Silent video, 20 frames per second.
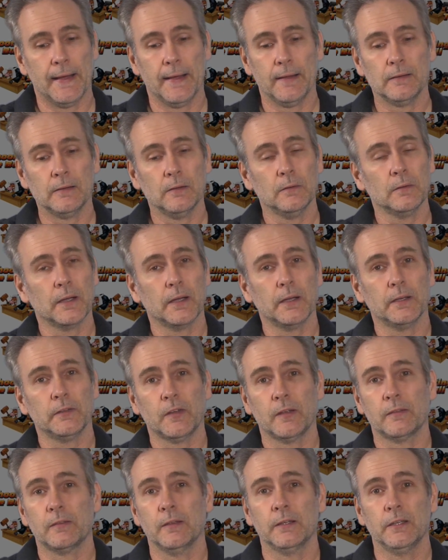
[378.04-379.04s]
I don't know,
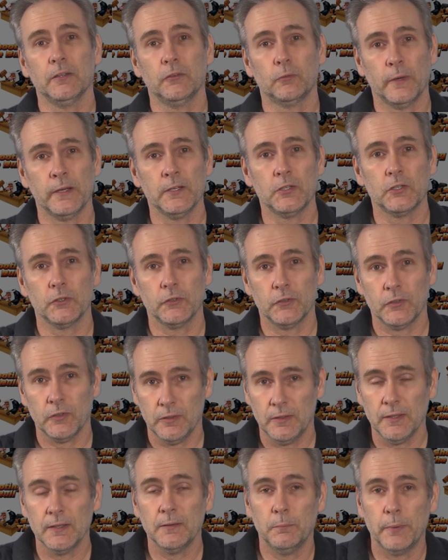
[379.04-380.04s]
guys. I think these Rangers
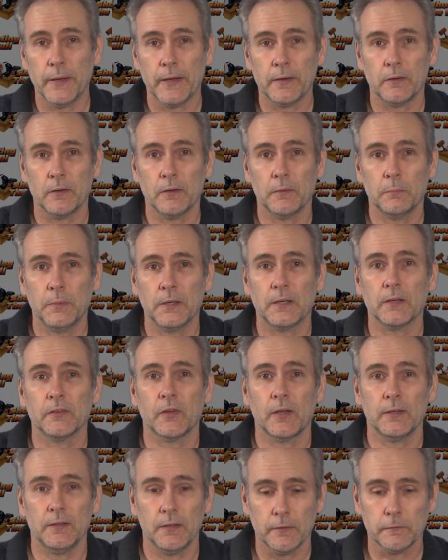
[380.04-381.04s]
did better
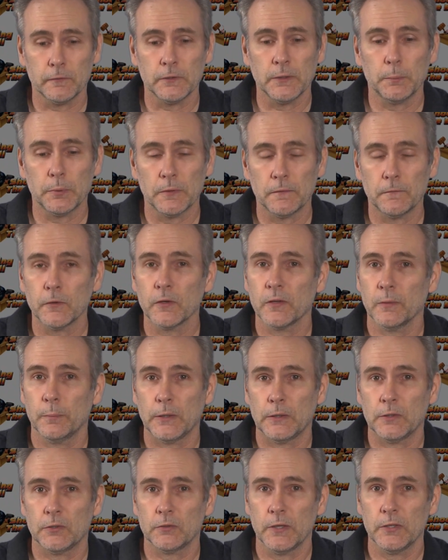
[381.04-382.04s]
because I definitely prefer the
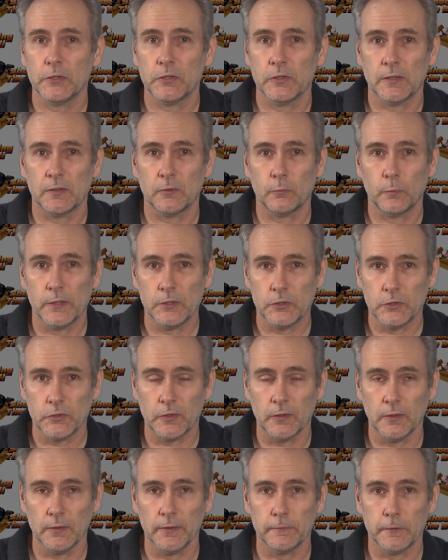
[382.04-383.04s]
penetration that the Rangers
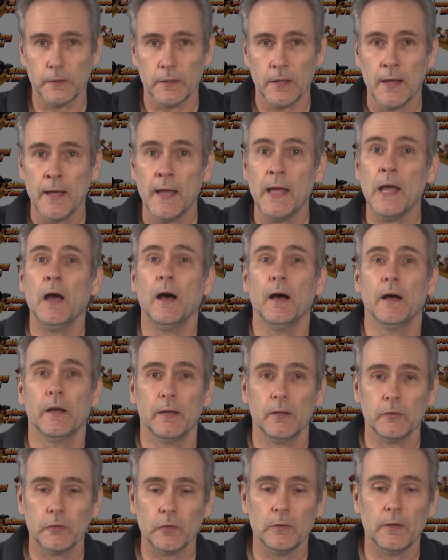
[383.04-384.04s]
delivered.
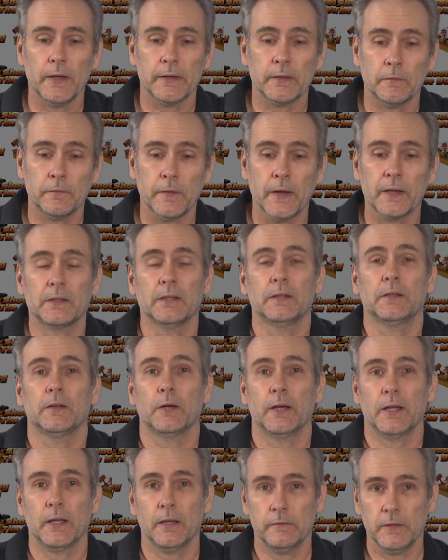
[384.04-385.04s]
I also like the fact that
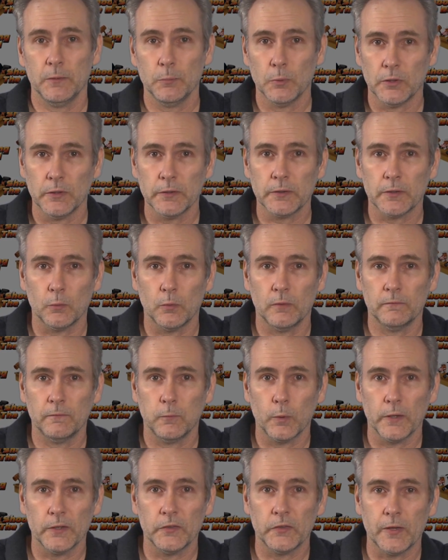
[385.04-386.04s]
they're a heavy bullet, they're
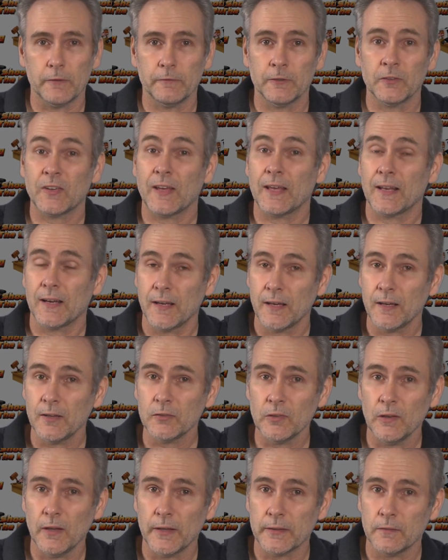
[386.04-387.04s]
147s, and I
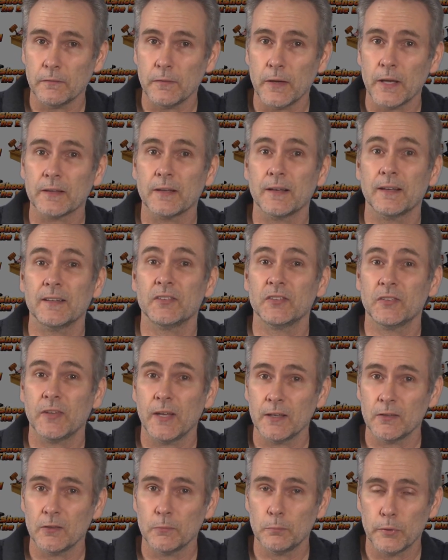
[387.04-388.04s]
also like the fact that it's
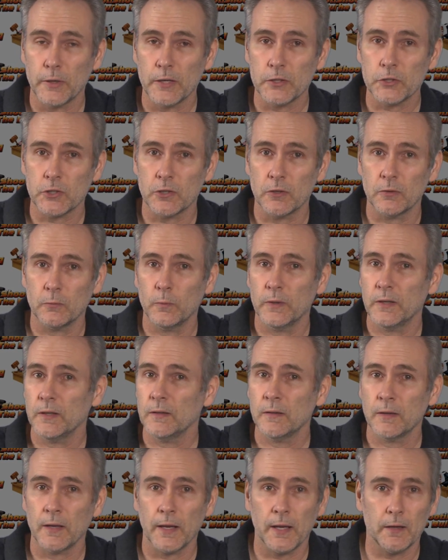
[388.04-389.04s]
standard pressure. We
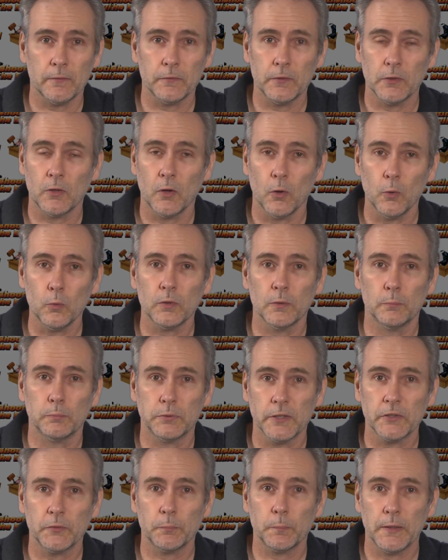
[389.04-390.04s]
didn't have to go to
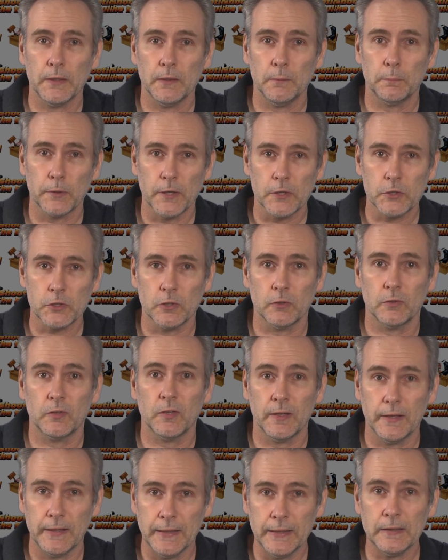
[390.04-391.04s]
plus P pressure
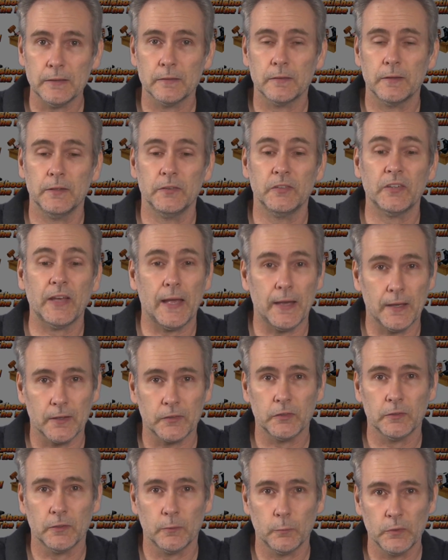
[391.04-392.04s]
to get these
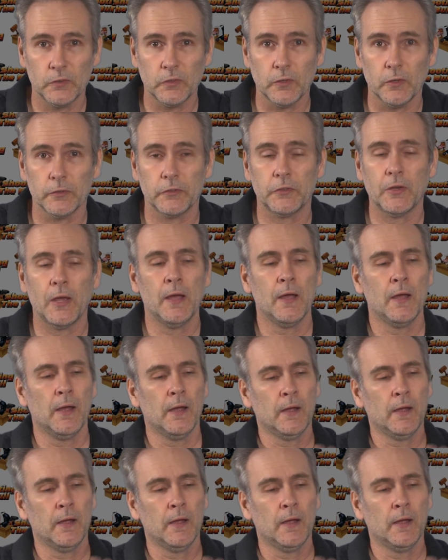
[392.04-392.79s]
excellent results.